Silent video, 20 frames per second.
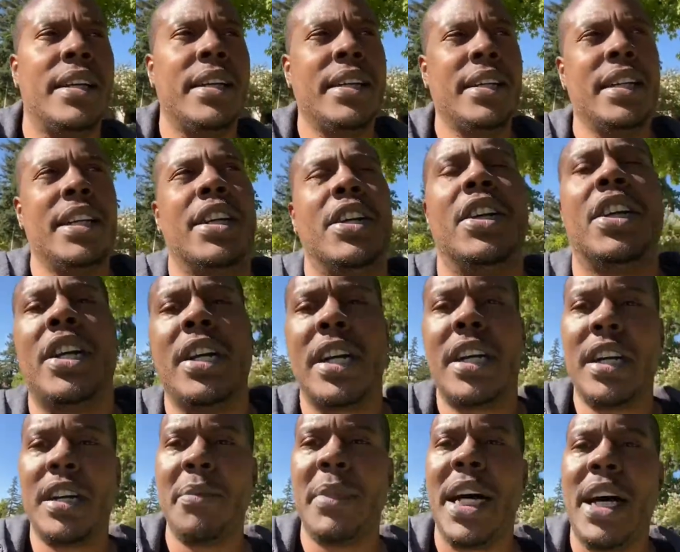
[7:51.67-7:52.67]
You know, they're going to
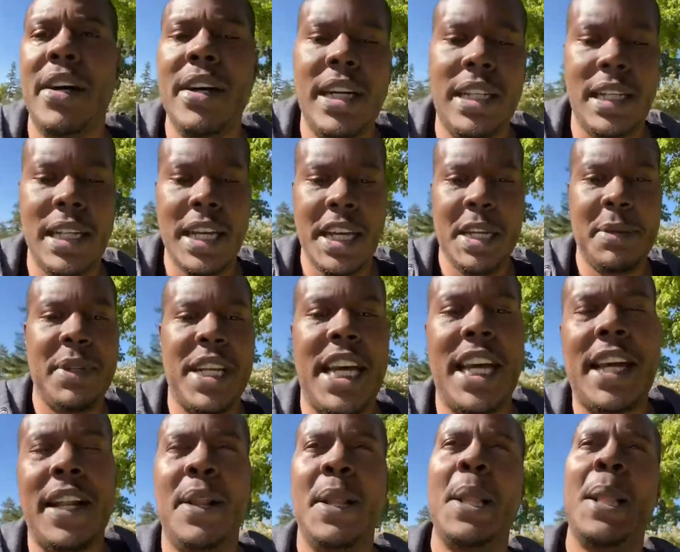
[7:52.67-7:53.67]
come out and claim
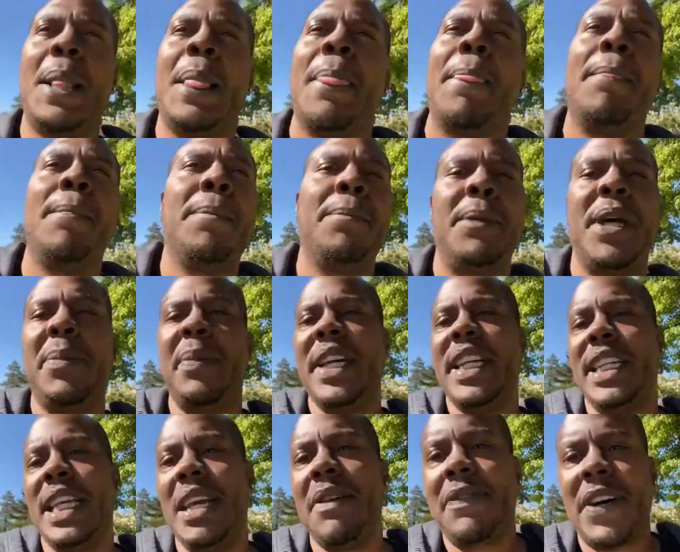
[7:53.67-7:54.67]
that they've been
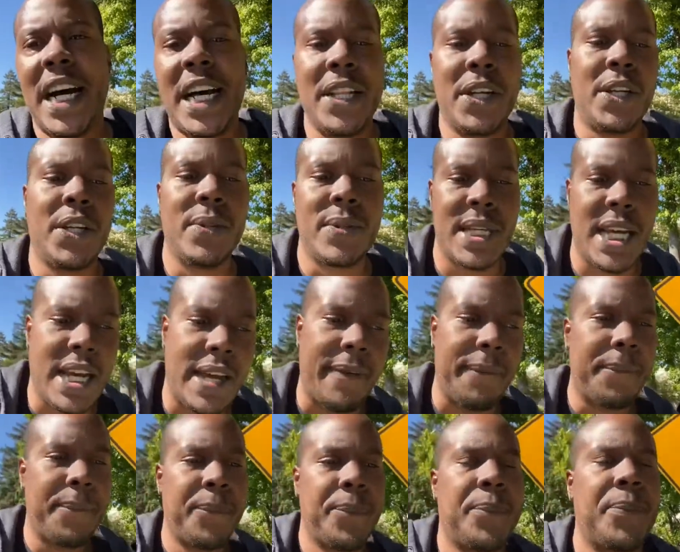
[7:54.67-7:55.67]
DeFi the whole
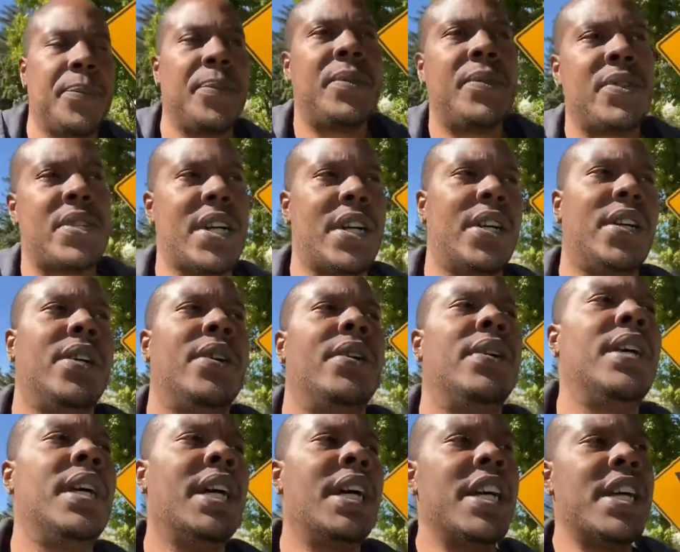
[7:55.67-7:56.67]
time. So
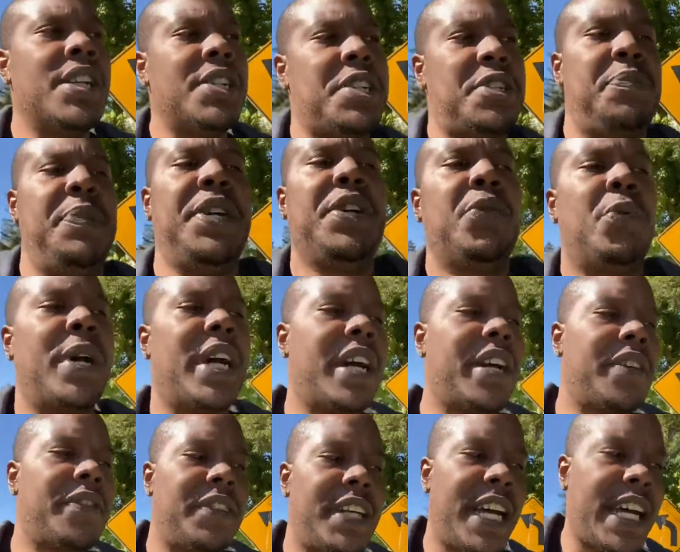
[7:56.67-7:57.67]
just be aware
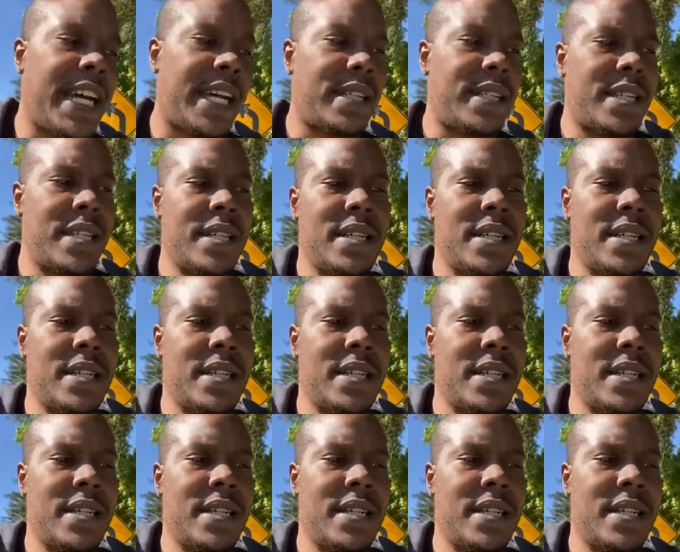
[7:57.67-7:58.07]
of that.